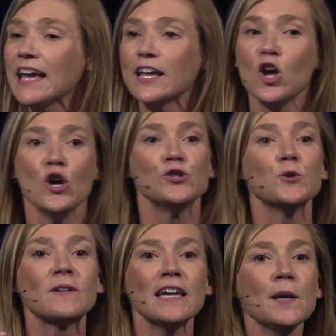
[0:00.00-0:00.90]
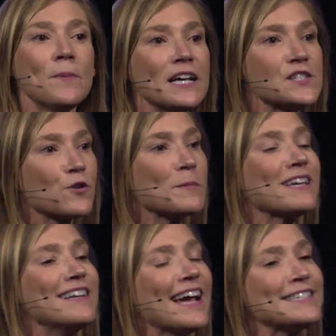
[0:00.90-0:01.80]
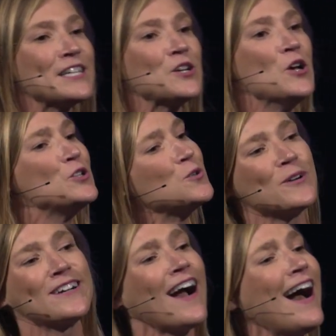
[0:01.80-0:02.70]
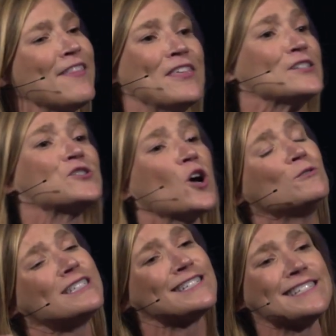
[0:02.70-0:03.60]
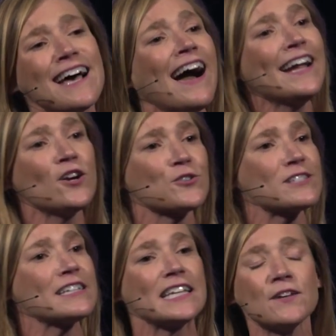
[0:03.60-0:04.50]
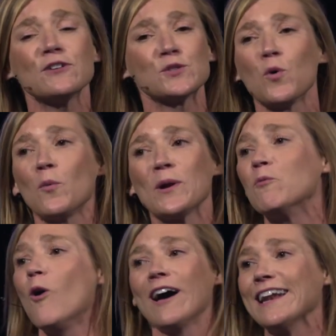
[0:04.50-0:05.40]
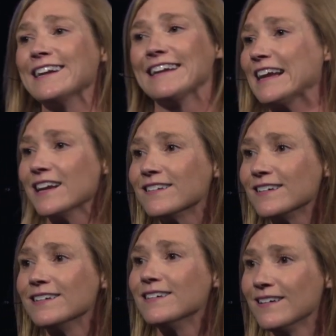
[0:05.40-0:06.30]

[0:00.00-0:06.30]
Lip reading: can to keep us from connecting to a God that so desires to give us what we want and need.